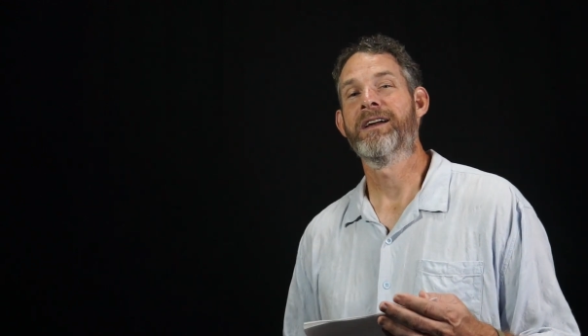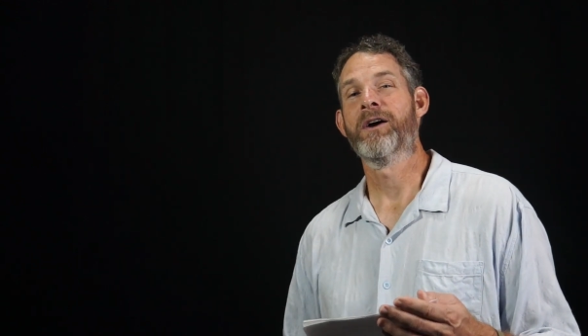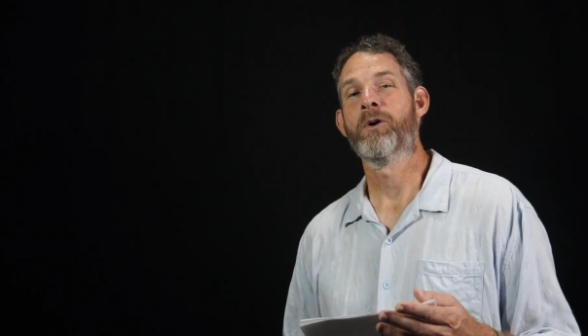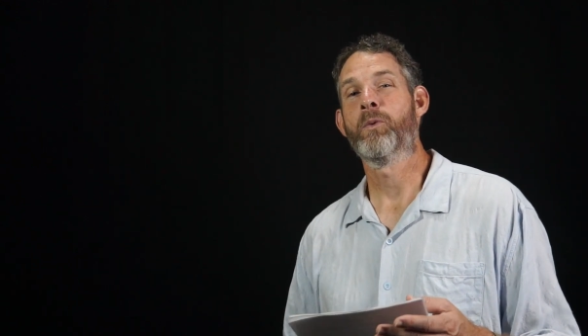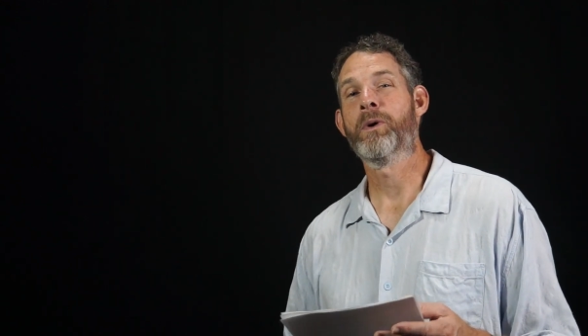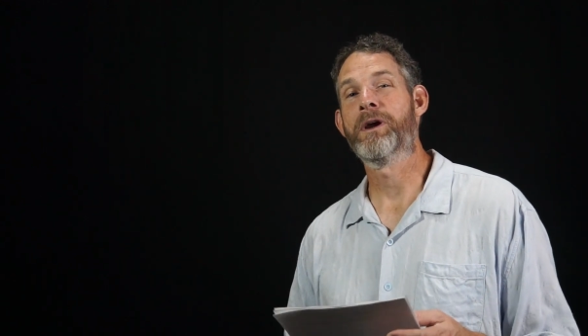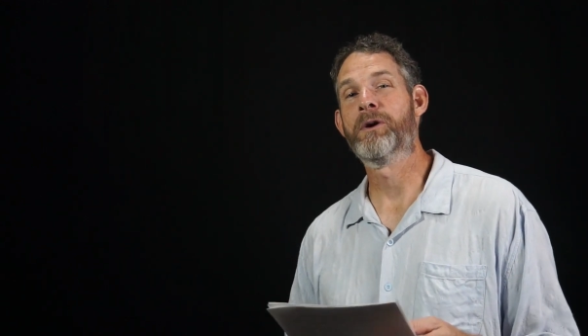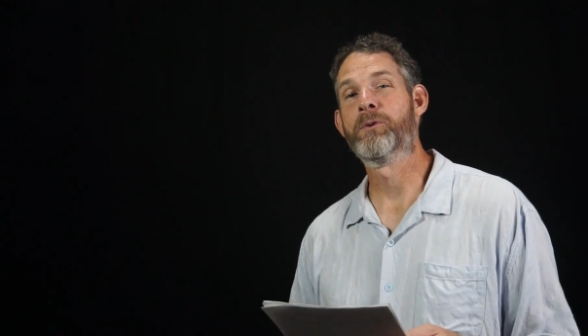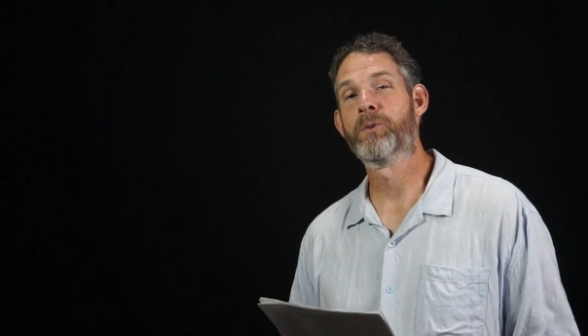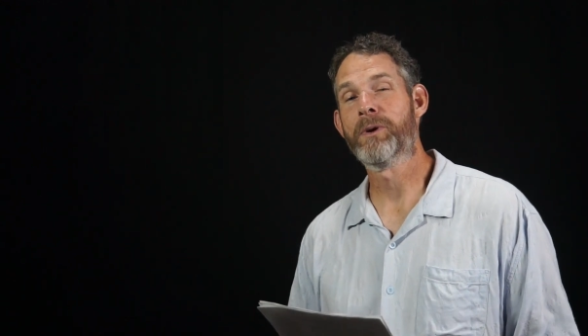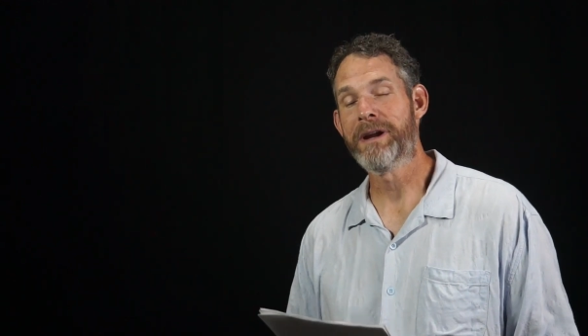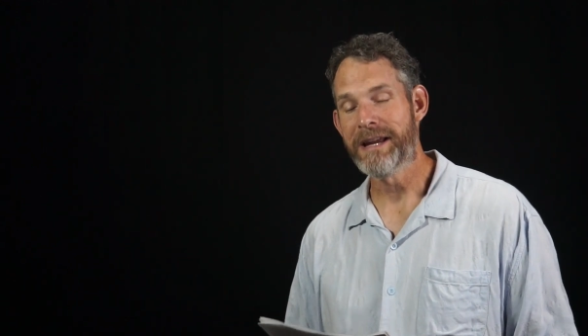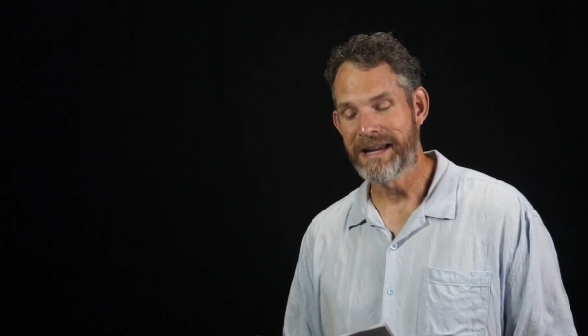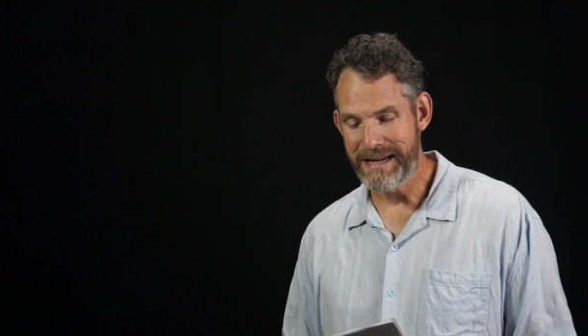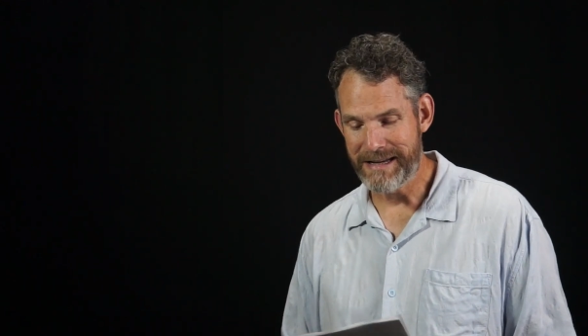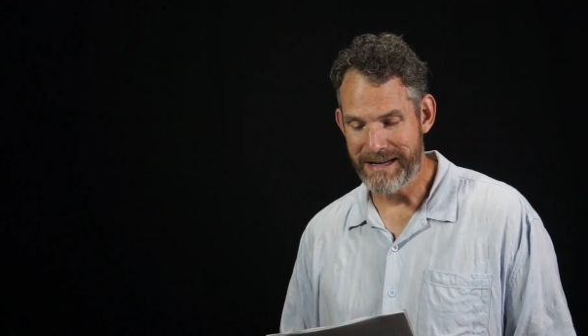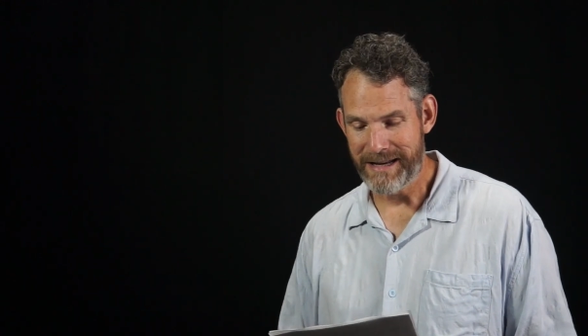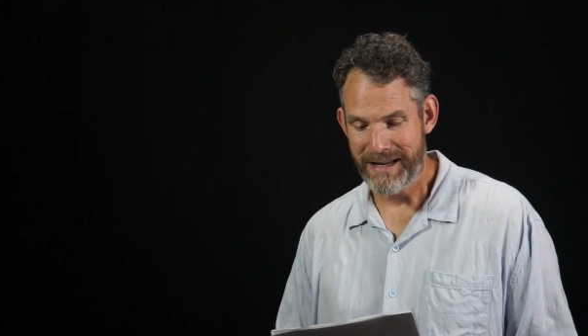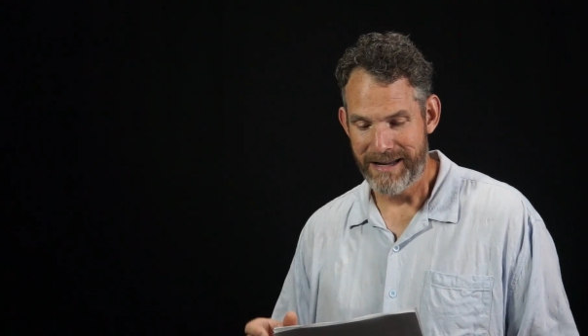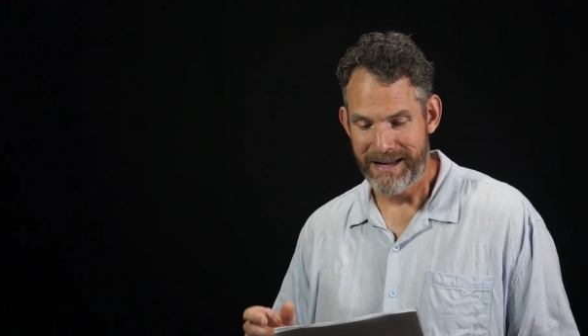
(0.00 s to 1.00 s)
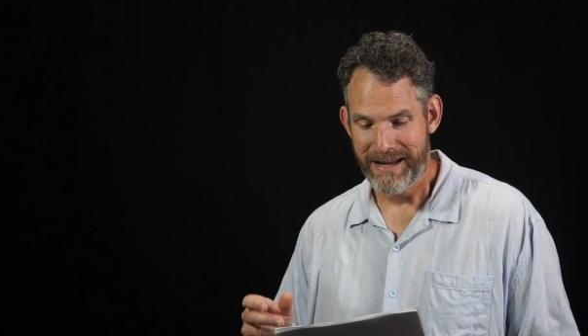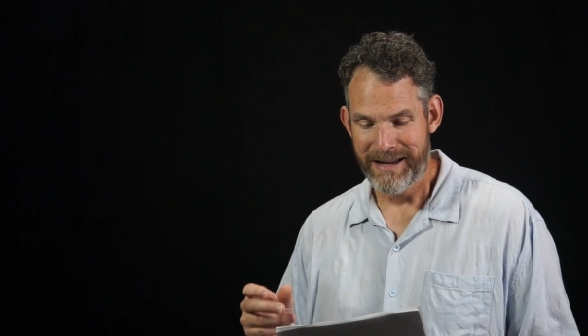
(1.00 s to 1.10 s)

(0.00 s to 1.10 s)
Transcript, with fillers: We read